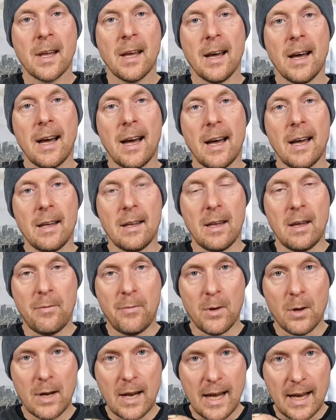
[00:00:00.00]
If
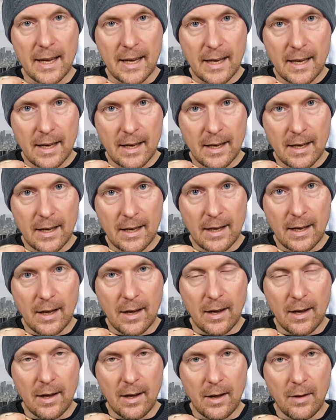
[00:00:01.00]
you like
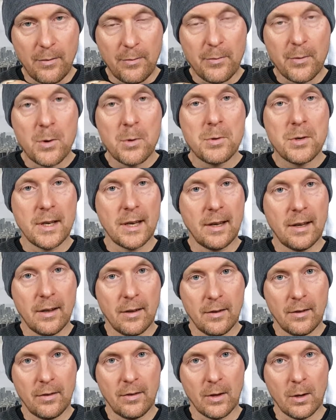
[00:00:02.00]
a fruity
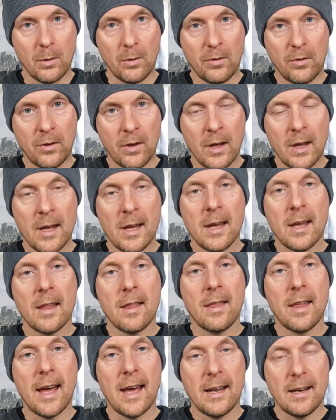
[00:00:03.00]
snus,
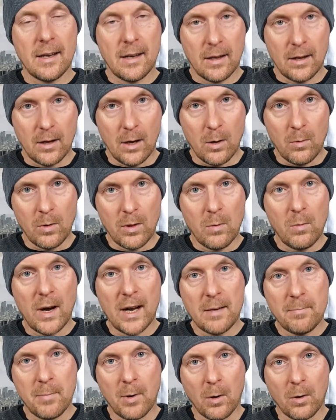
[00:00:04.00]
then go with the
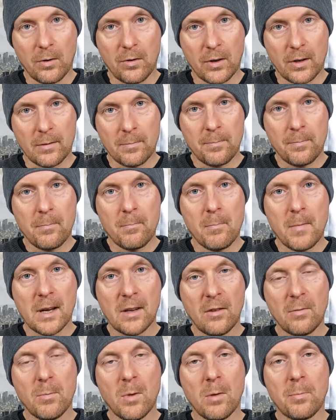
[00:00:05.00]
white portion.
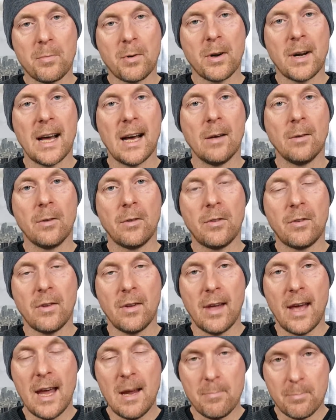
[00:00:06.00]
Much more pronounced
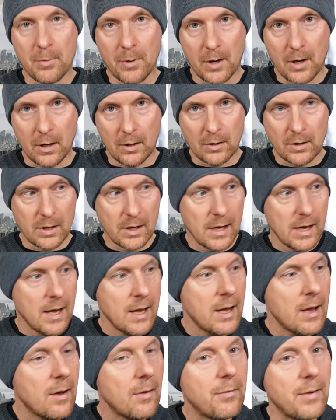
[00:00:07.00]
apricot
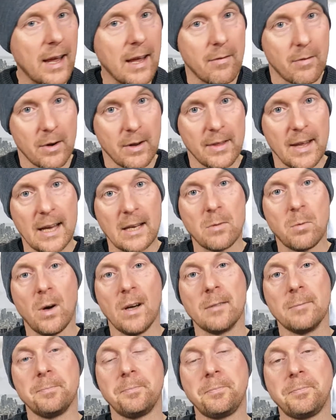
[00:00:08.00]
flavor in that one.